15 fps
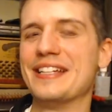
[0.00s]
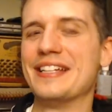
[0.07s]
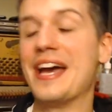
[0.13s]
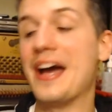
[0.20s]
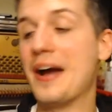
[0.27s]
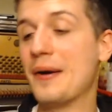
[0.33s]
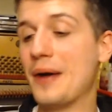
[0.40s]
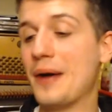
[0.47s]
Yeah,
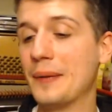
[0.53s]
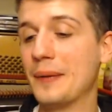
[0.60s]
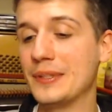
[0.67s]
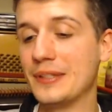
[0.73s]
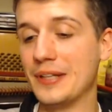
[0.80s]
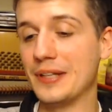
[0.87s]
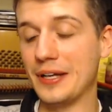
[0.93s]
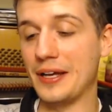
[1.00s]
I would
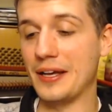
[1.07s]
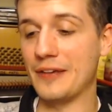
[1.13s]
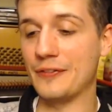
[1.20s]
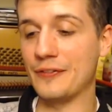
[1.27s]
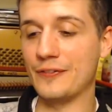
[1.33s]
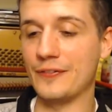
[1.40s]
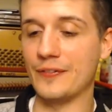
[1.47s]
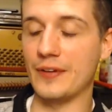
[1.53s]

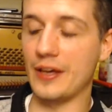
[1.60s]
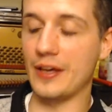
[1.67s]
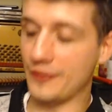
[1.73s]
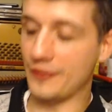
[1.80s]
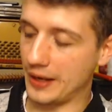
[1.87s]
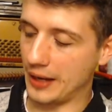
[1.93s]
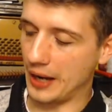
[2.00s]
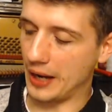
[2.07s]

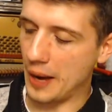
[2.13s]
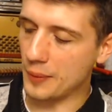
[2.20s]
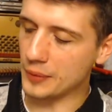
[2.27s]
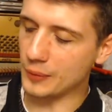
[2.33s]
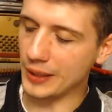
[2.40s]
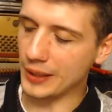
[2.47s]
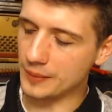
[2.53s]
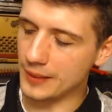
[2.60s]
I would
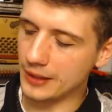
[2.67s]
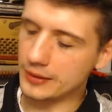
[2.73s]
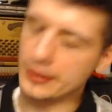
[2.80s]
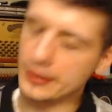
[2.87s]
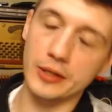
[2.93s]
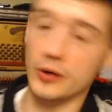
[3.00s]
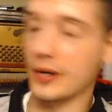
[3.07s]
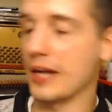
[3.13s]
recommend,
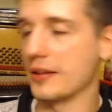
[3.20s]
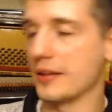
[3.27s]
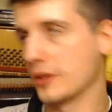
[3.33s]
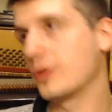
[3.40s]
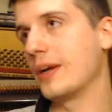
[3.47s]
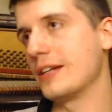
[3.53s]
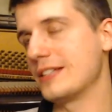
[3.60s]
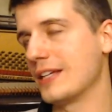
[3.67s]
like, okay, the
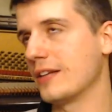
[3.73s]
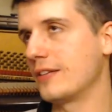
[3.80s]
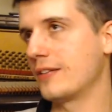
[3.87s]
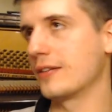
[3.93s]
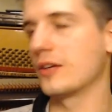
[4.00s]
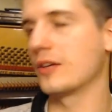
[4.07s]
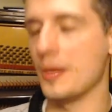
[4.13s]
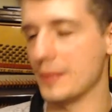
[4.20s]
greatest
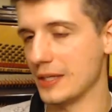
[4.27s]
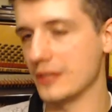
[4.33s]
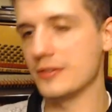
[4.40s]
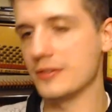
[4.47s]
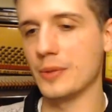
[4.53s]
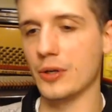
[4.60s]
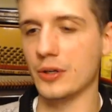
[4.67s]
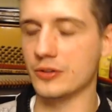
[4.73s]
hits got me into
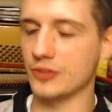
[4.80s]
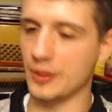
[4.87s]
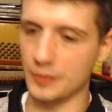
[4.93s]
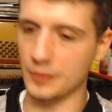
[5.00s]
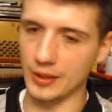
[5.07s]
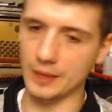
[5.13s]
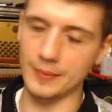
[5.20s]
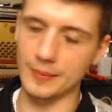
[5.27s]
Bjork, so I would
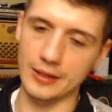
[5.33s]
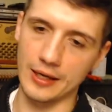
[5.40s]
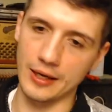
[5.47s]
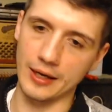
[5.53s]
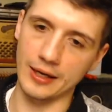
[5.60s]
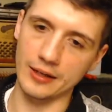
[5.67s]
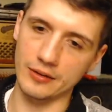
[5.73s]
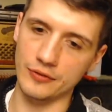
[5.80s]
recommend that,
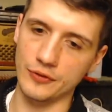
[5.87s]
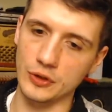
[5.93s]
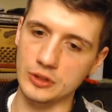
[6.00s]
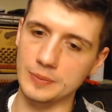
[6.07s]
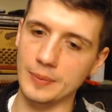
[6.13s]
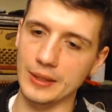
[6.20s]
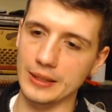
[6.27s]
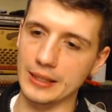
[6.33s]
I guess,
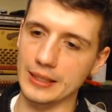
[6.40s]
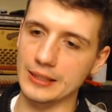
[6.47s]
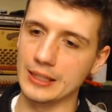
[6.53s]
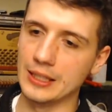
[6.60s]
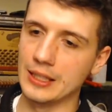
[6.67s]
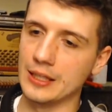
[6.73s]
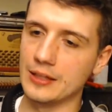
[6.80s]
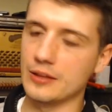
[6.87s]
first. But like
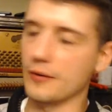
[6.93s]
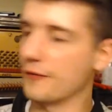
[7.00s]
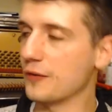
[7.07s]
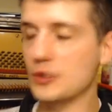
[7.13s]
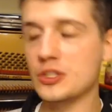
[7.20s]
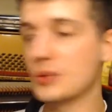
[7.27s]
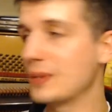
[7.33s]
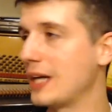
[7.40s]
the
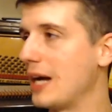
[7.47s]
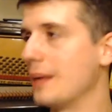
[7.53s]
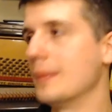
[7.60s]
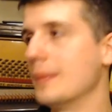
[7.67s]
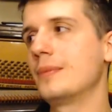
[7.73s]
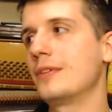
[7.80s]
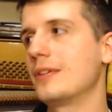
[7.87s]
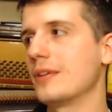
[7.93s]
first 3
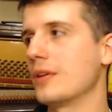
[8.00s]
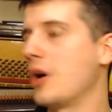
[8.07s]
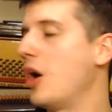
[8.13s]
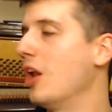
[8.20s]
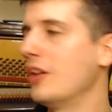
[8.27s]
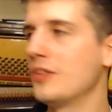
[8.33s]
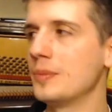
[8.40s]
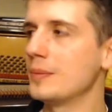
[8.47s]
albums,
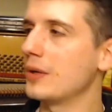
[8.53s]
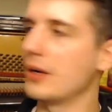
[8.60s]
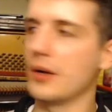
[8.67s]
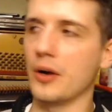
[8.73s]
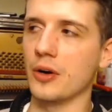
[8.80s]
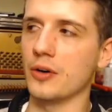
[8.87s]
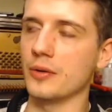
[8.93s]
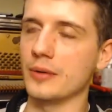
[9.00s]
all of them
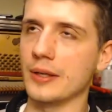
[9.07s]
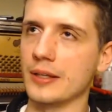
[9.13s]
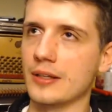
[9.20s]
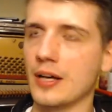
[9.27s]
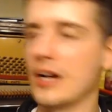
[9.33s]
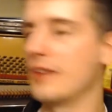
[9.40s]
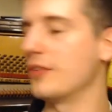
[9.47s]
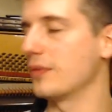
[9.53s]
are like
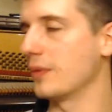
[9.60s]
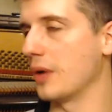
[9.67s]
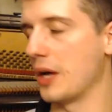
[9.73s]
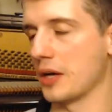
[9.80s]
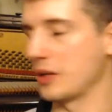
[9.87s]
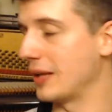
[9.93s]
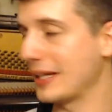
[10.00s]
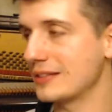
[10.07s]
kind of
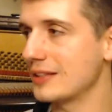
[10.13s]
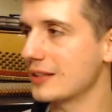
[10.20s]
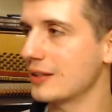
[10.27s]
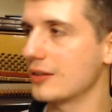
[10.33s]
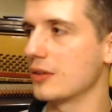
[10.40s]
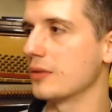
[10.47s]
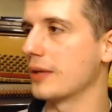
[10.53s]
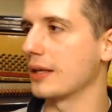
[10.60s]
eclectic,
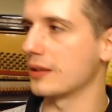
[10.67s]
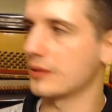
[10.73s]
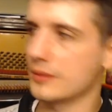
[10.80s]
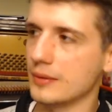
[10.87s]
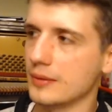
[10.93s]
or like